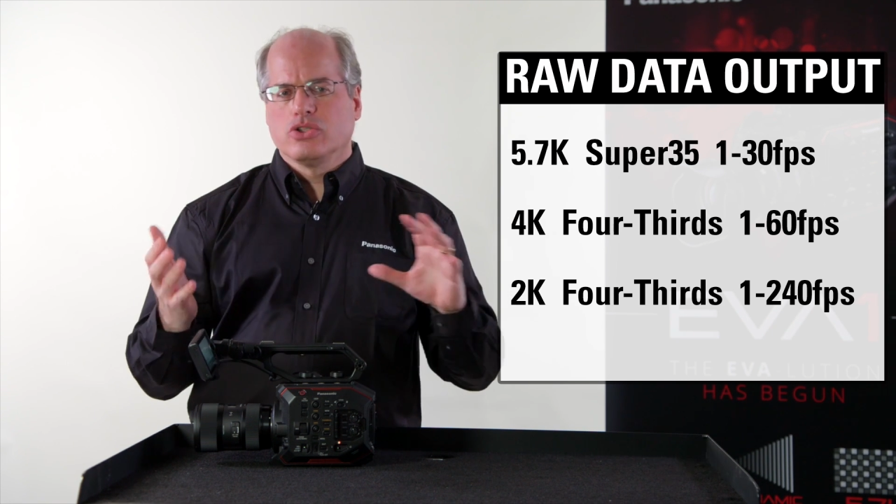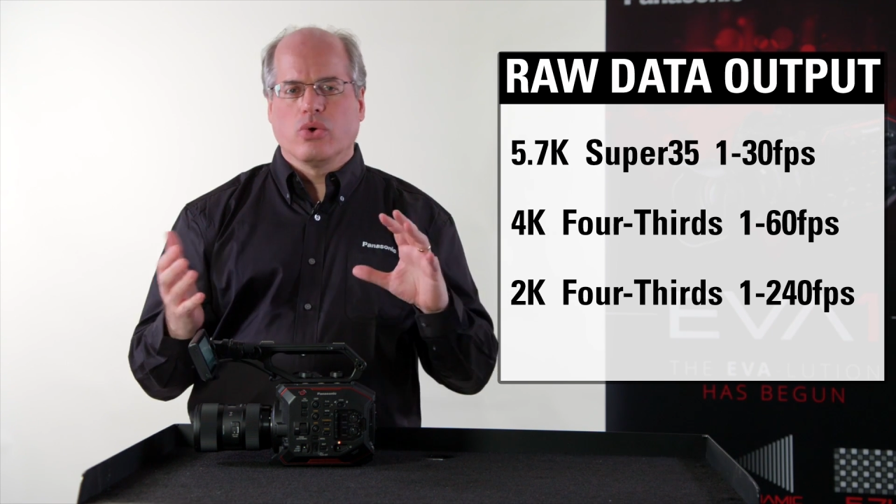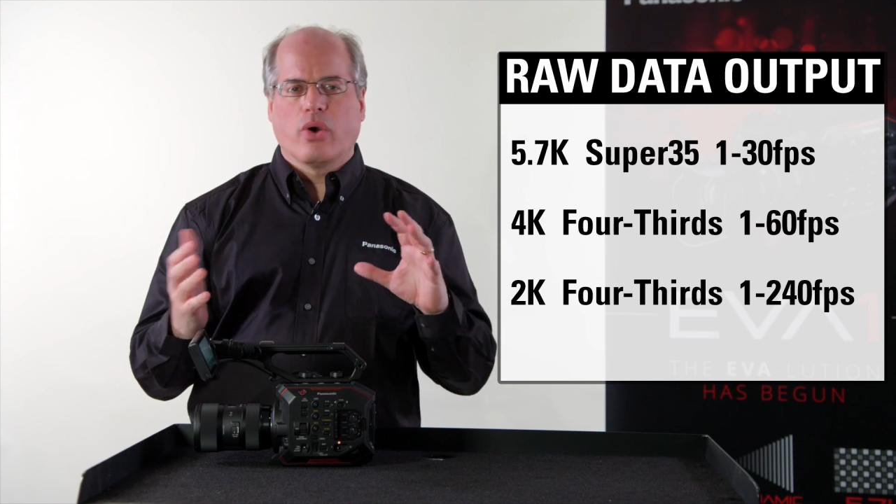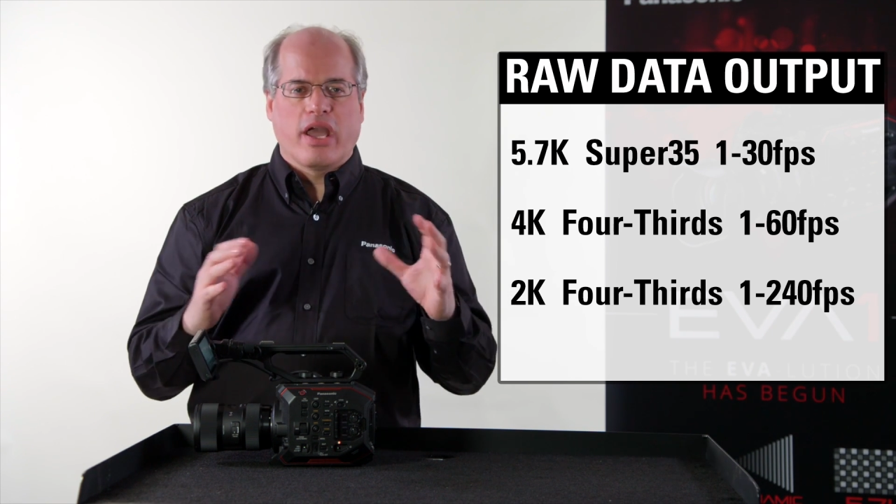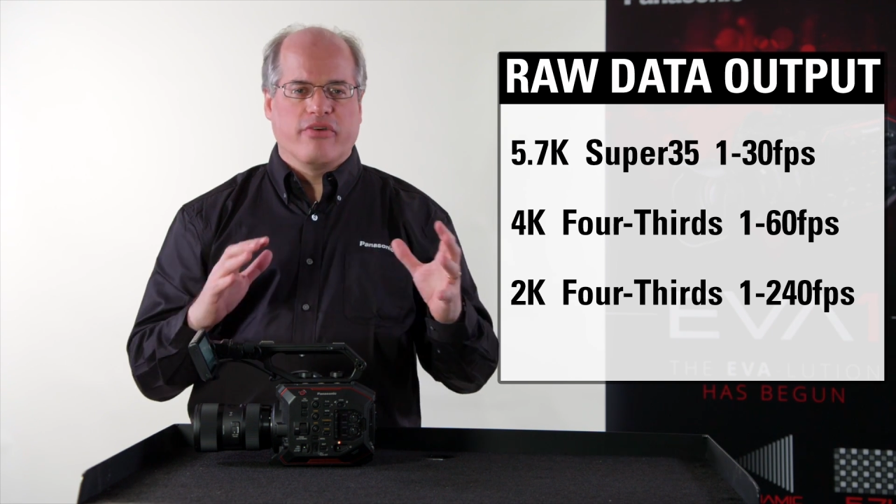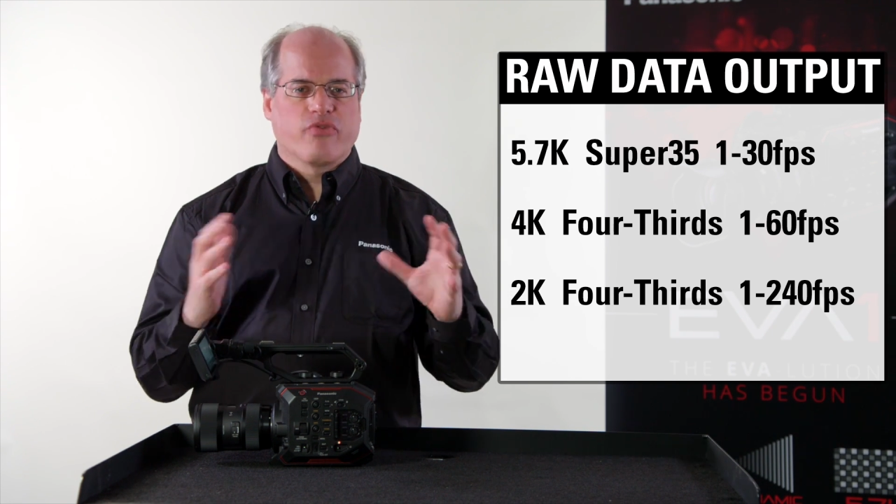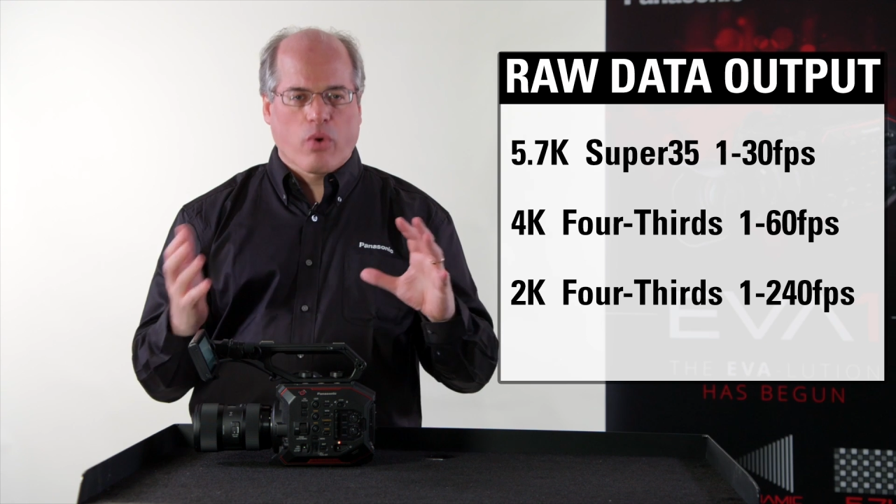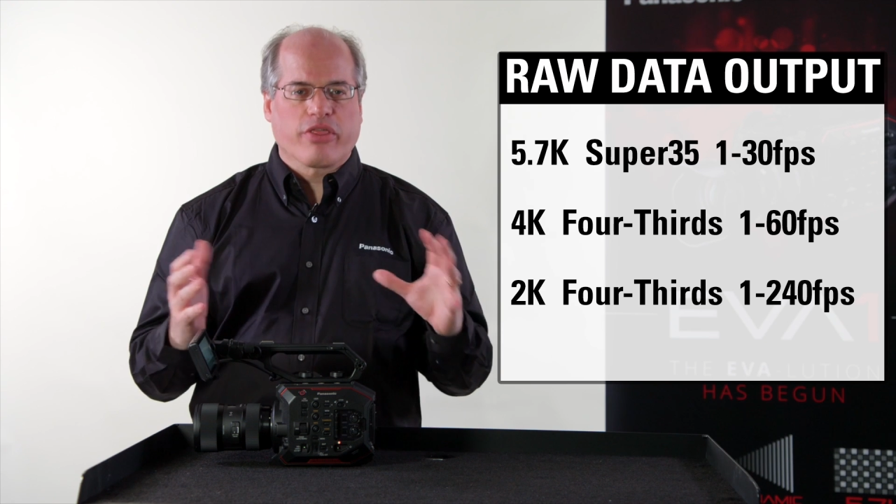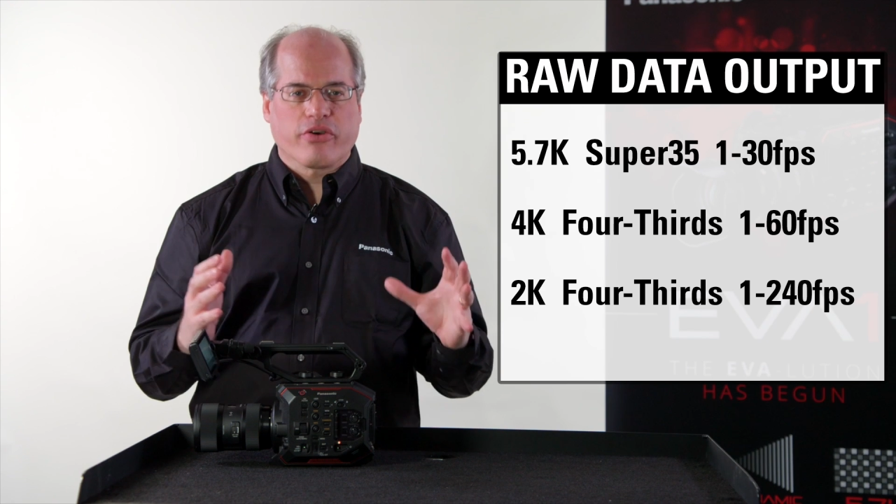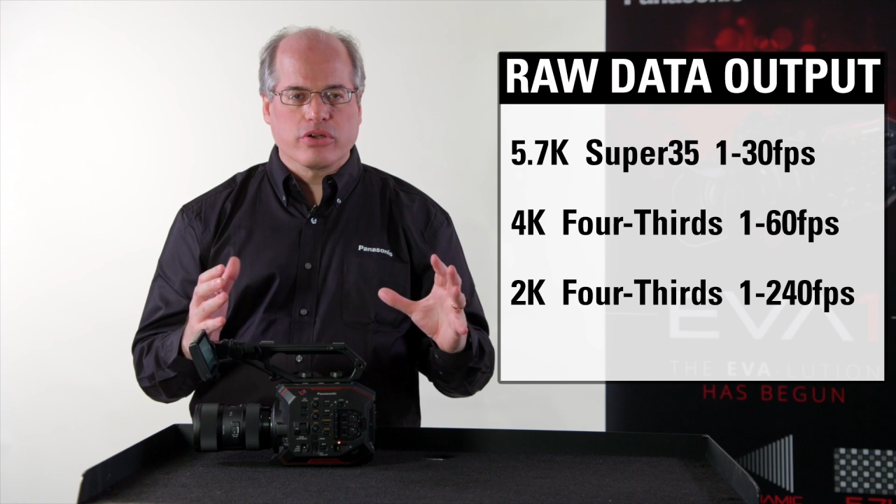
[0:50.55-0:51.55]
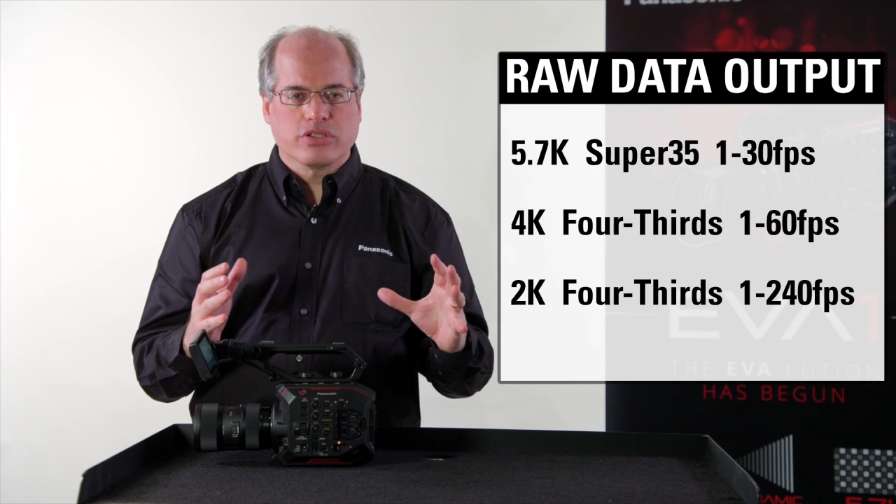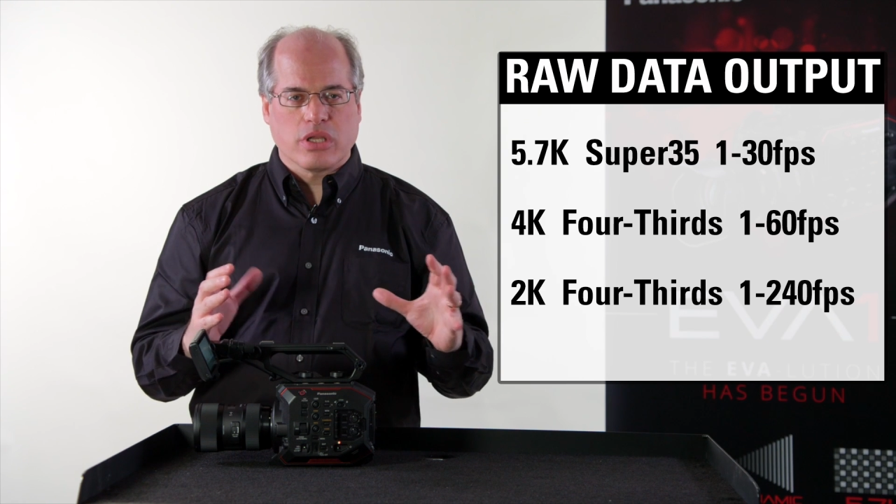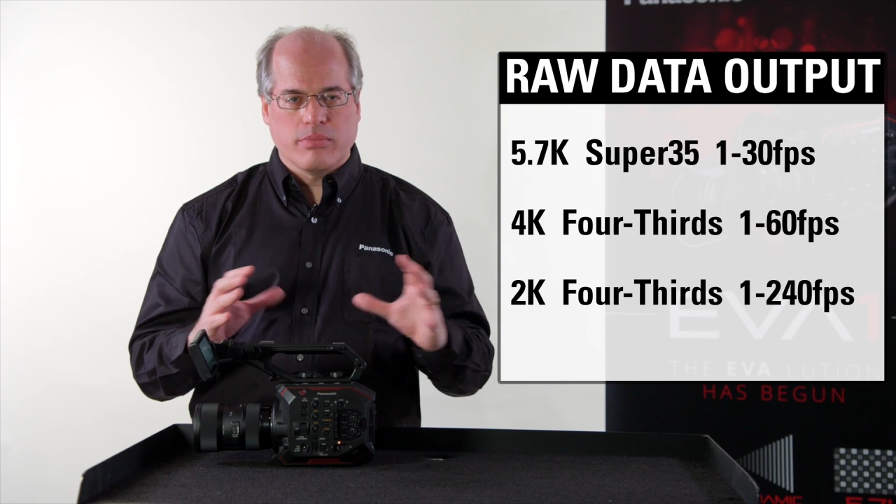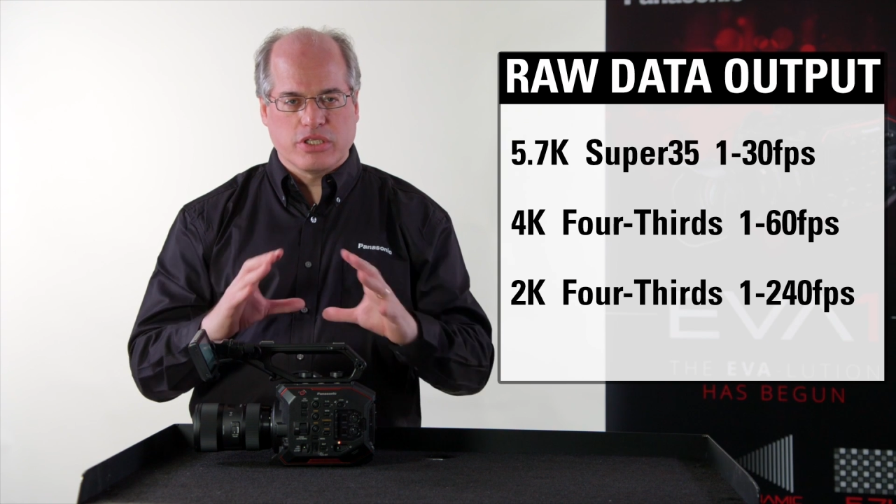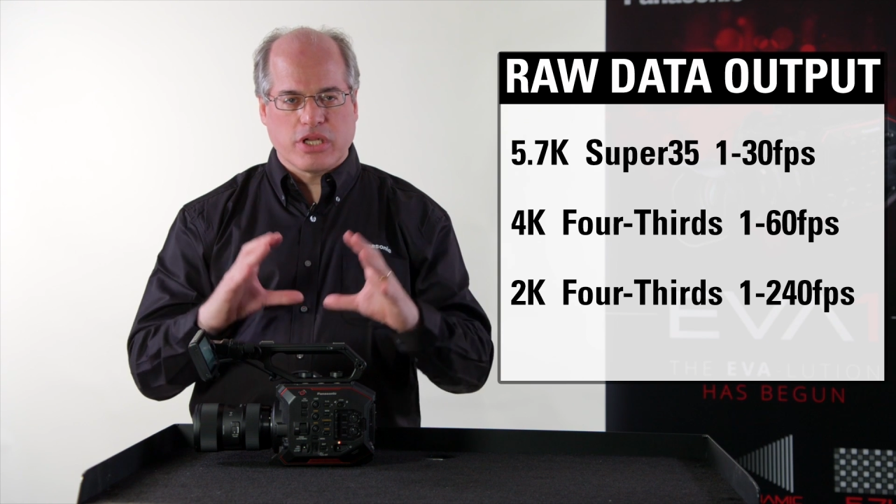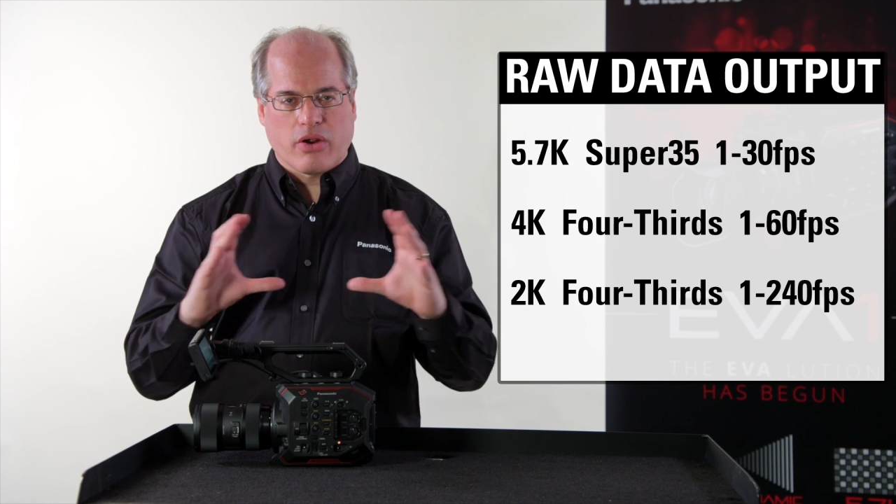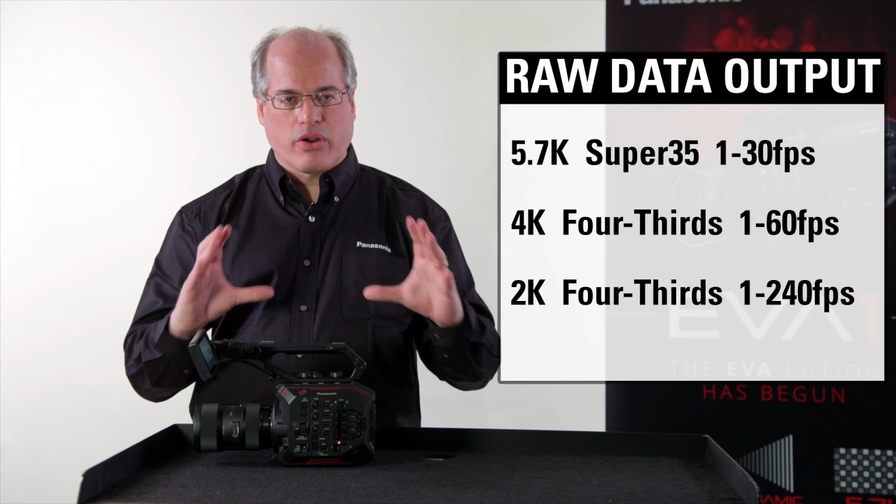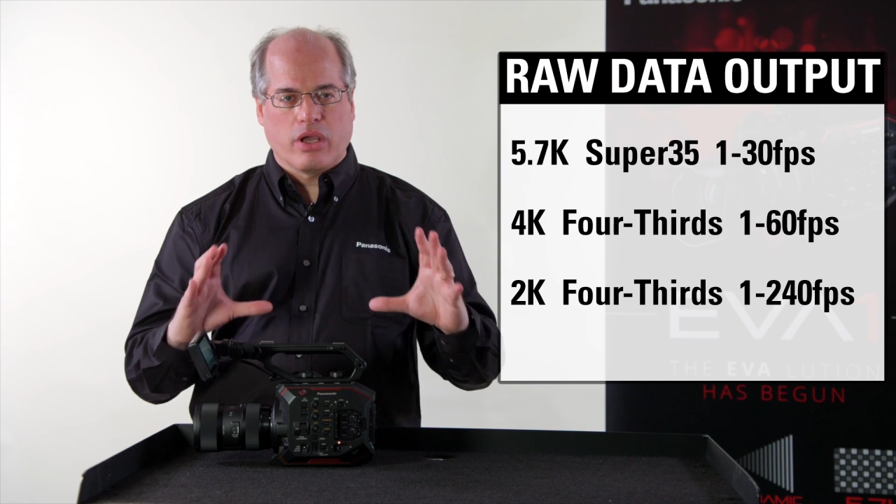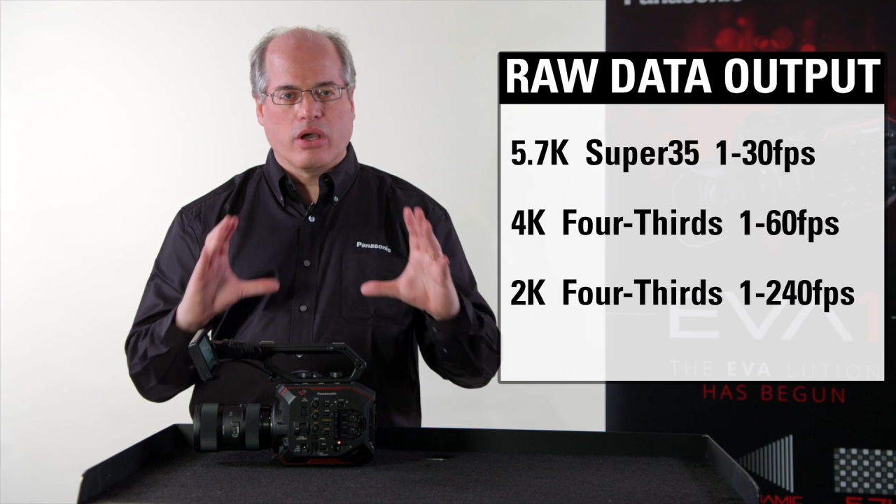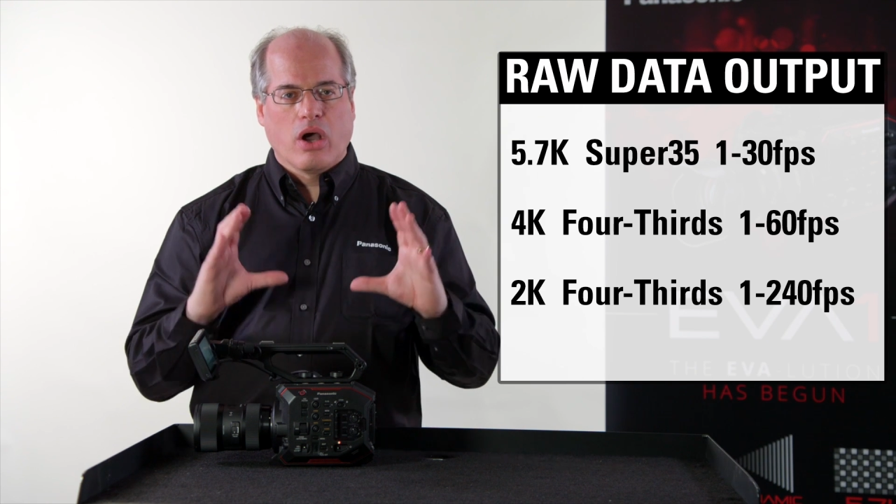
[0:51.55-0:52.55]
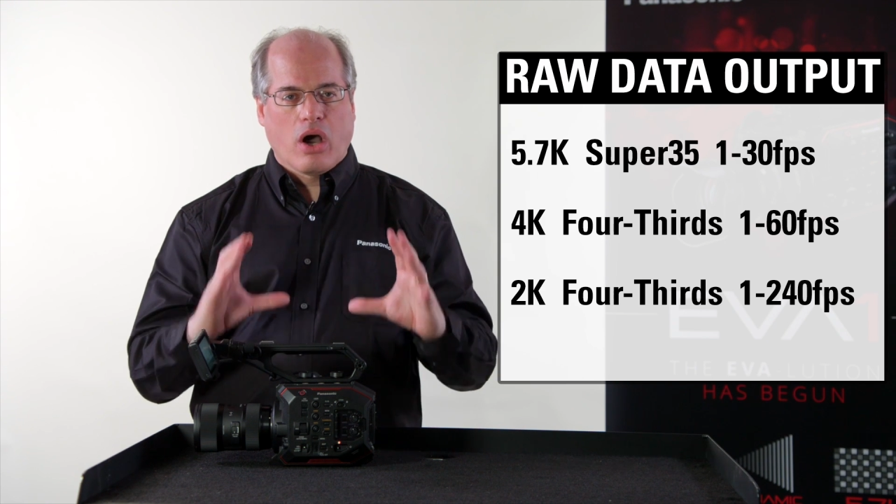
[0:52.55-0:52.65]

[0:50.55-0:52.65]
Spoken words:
to a 4/3 image area